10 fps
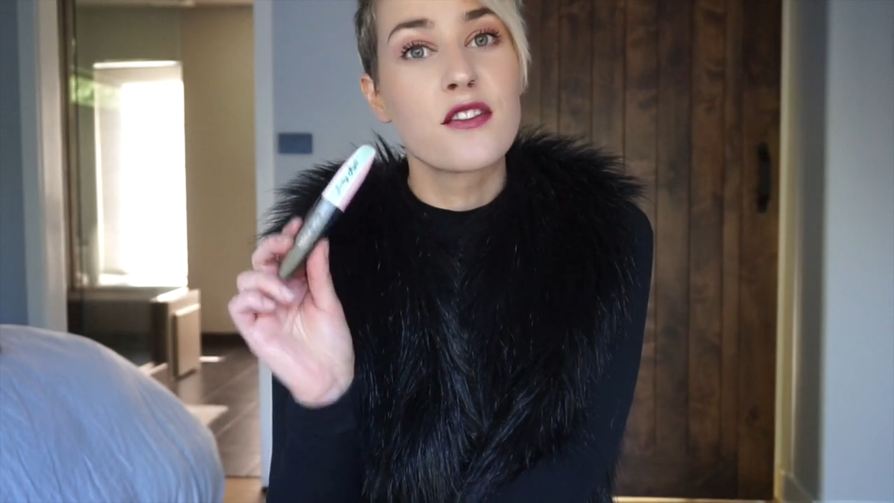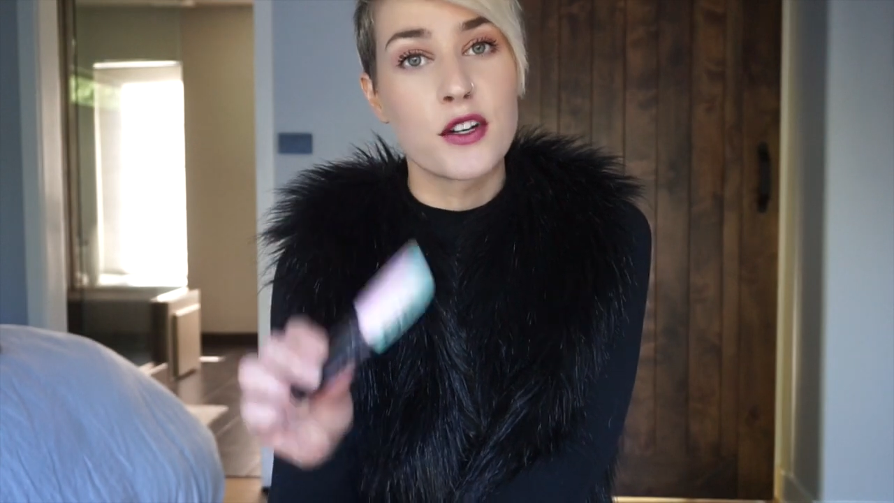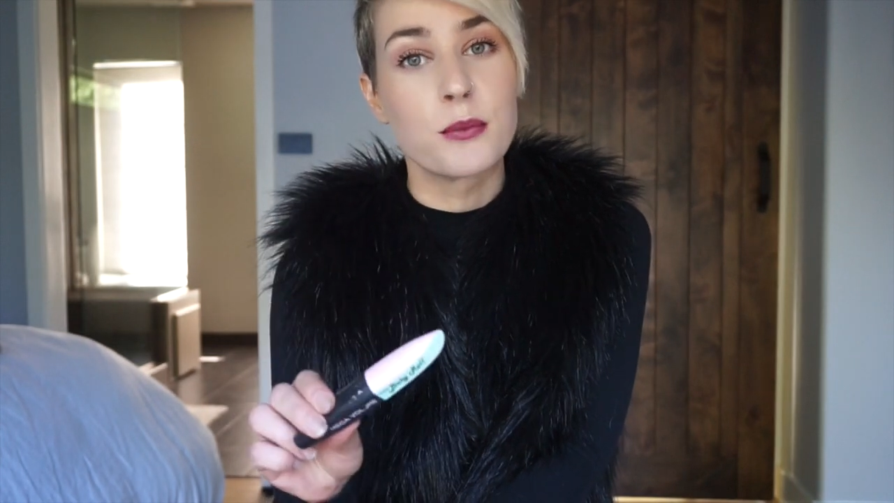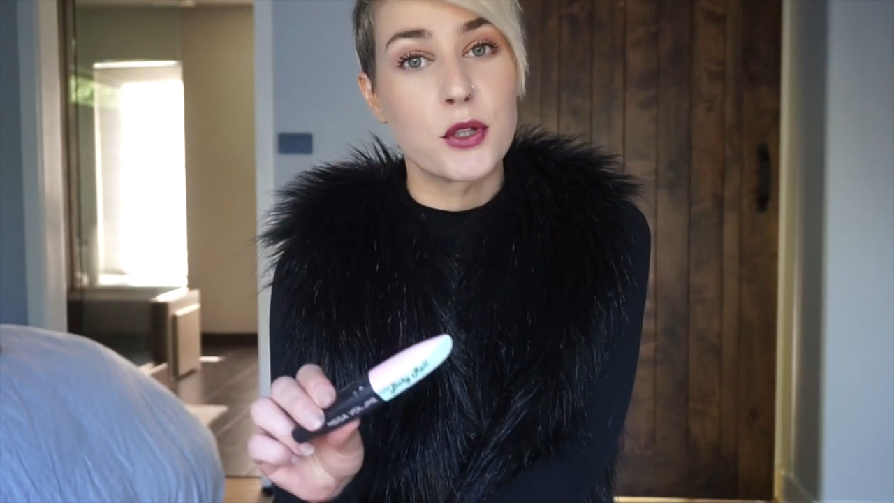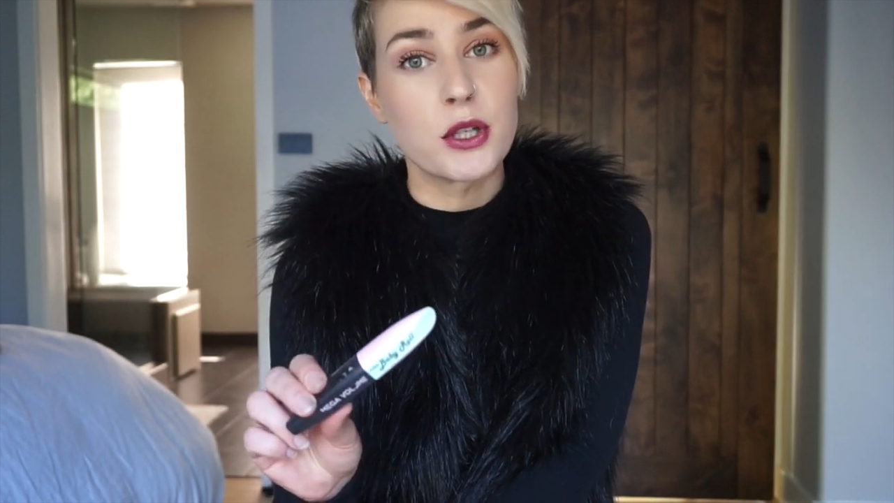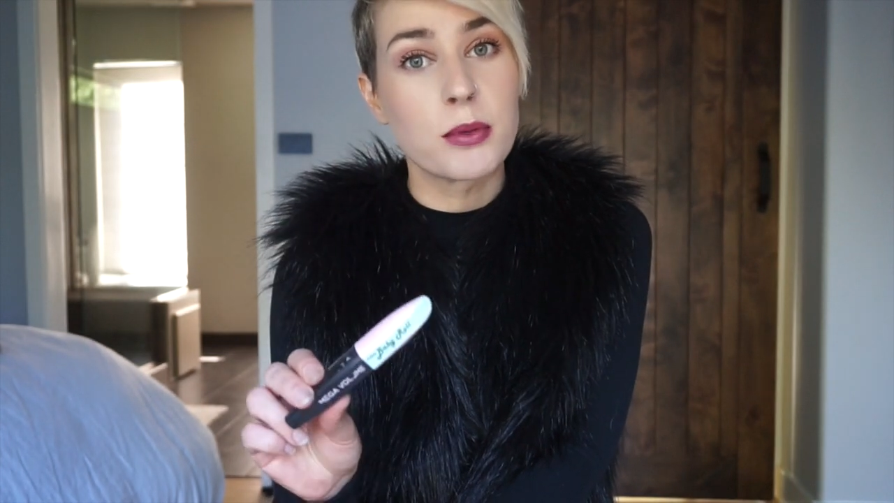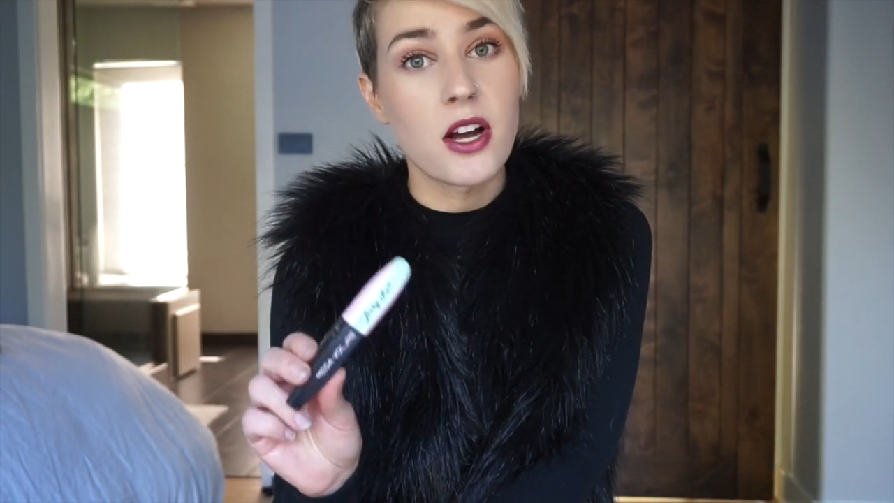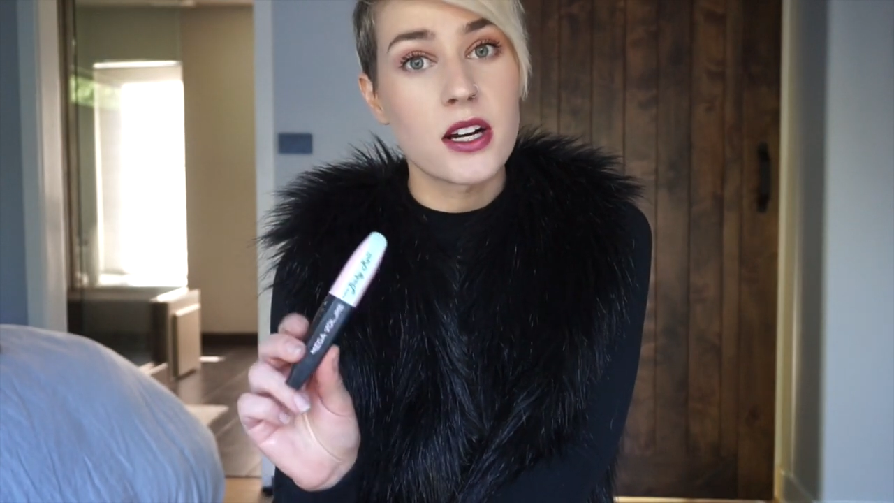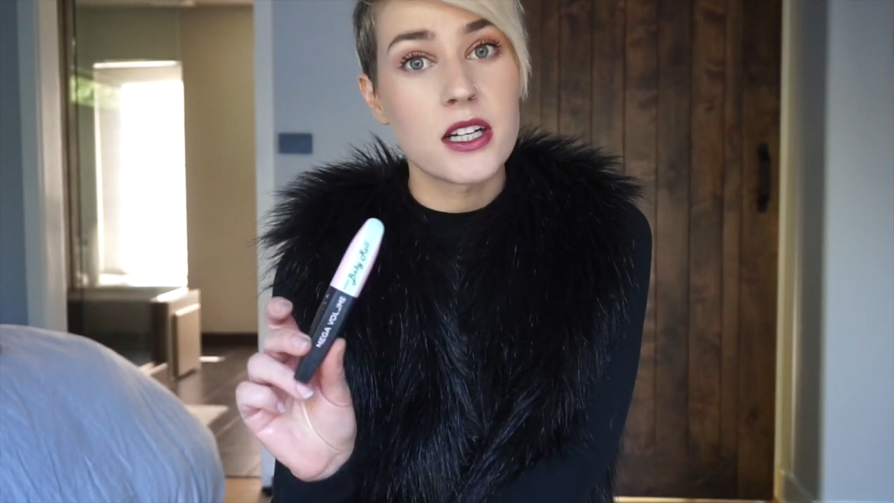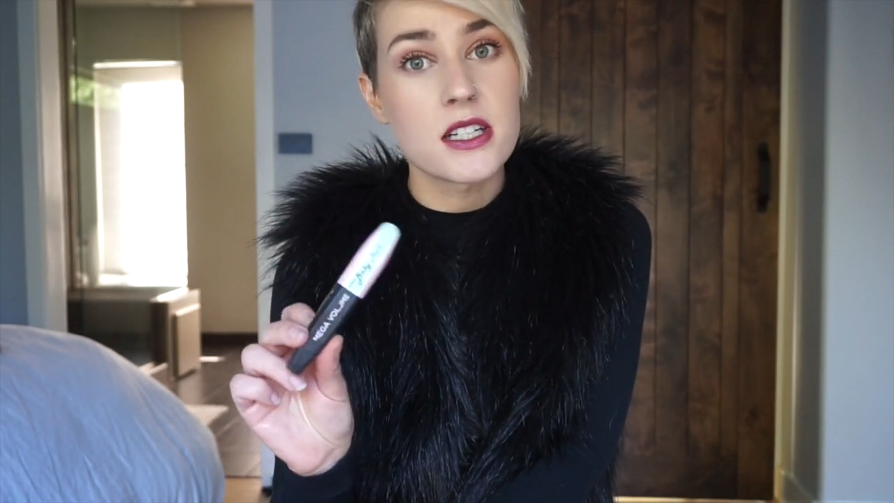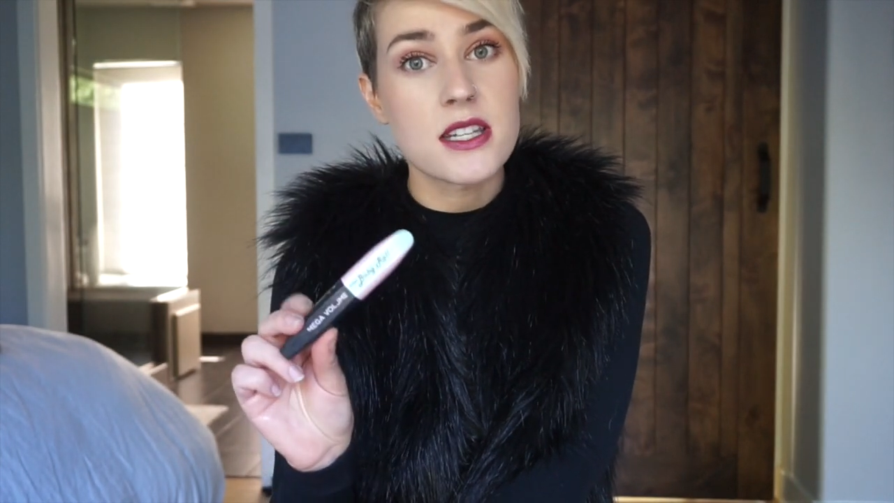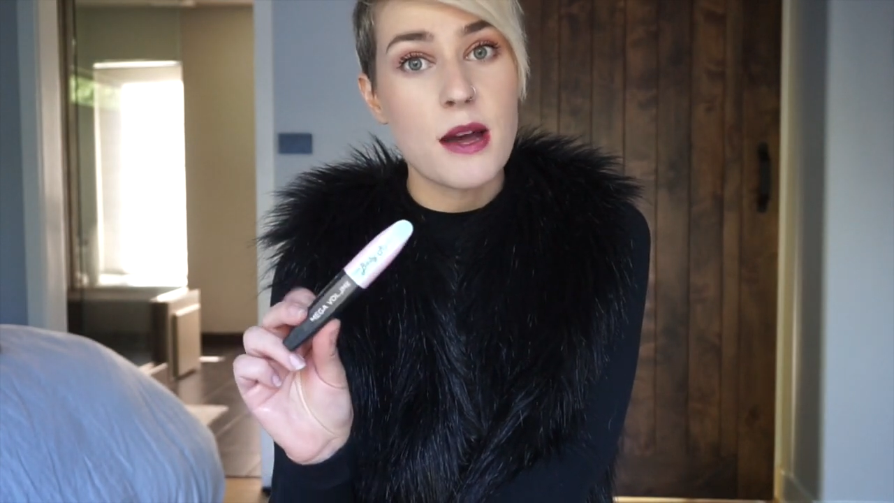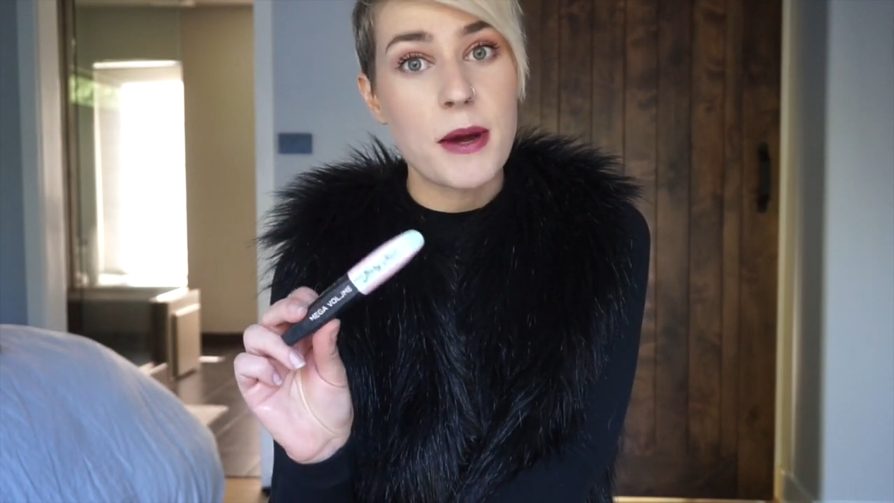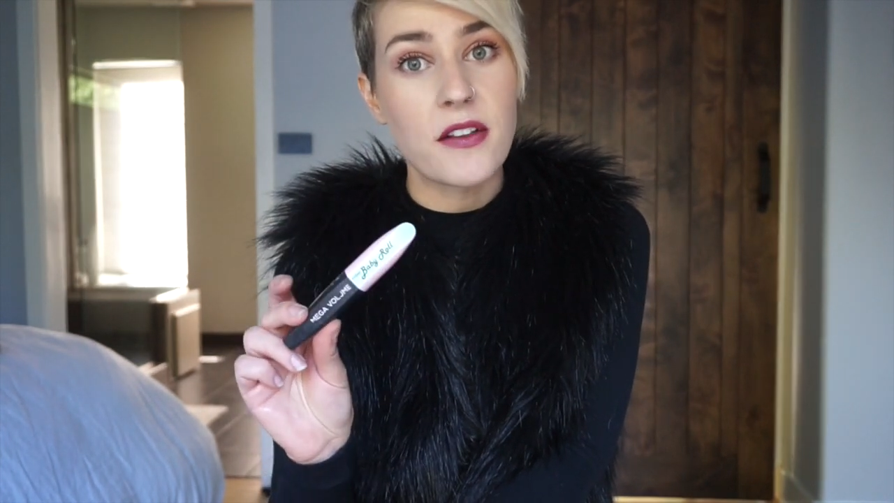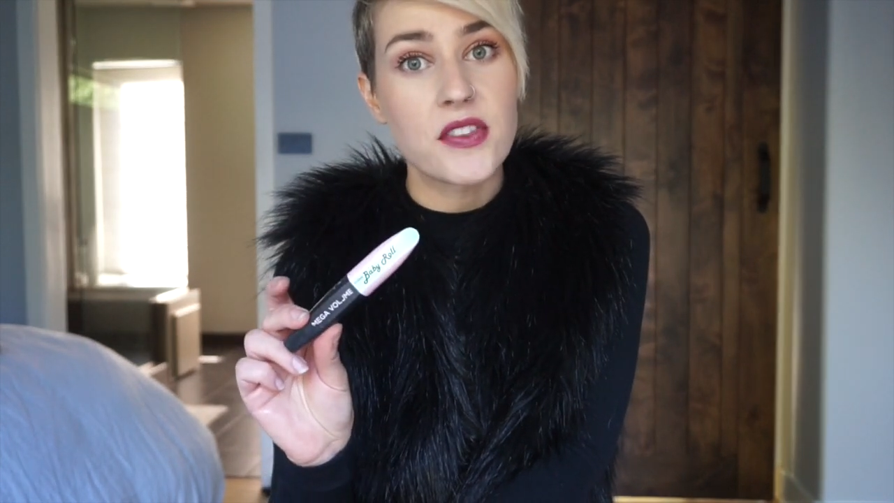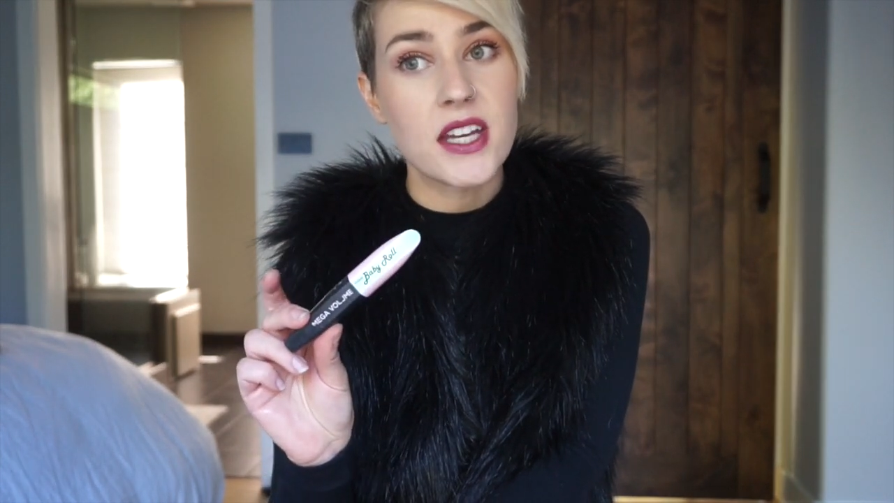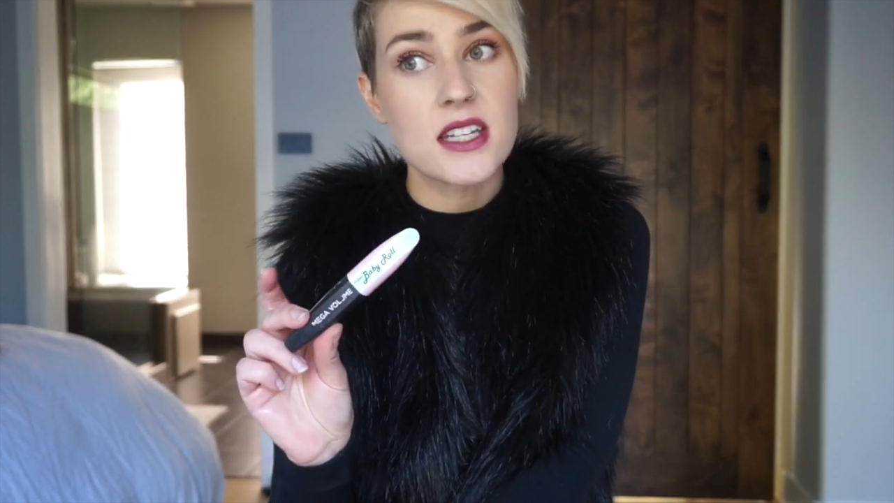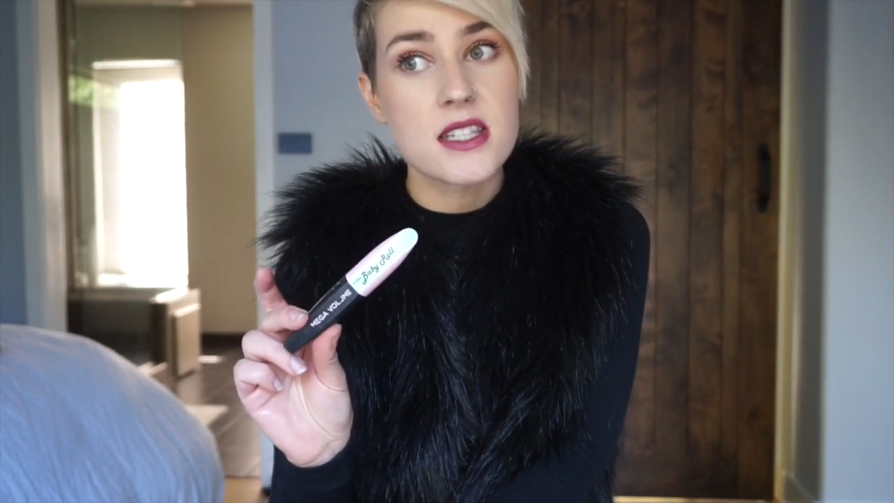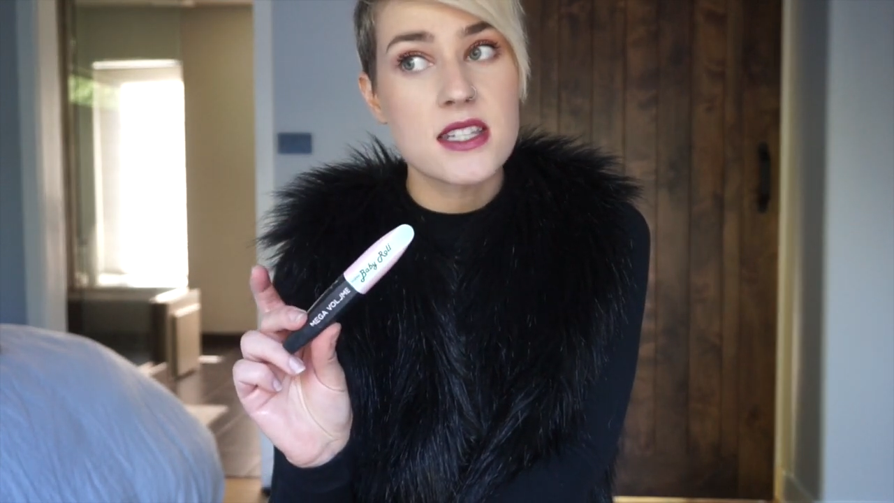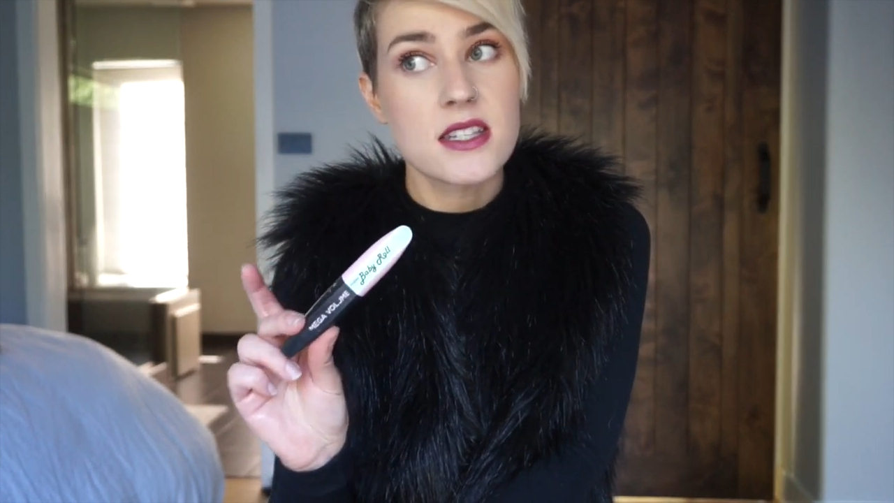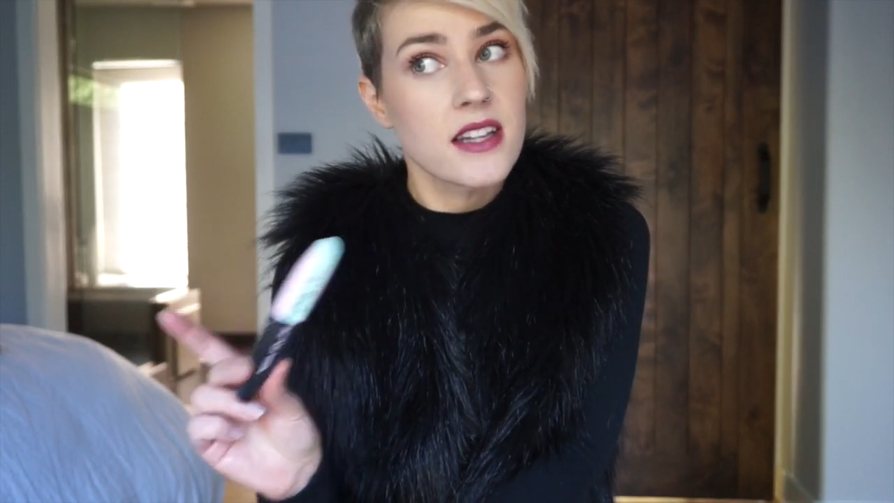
from beauty bloggers about this.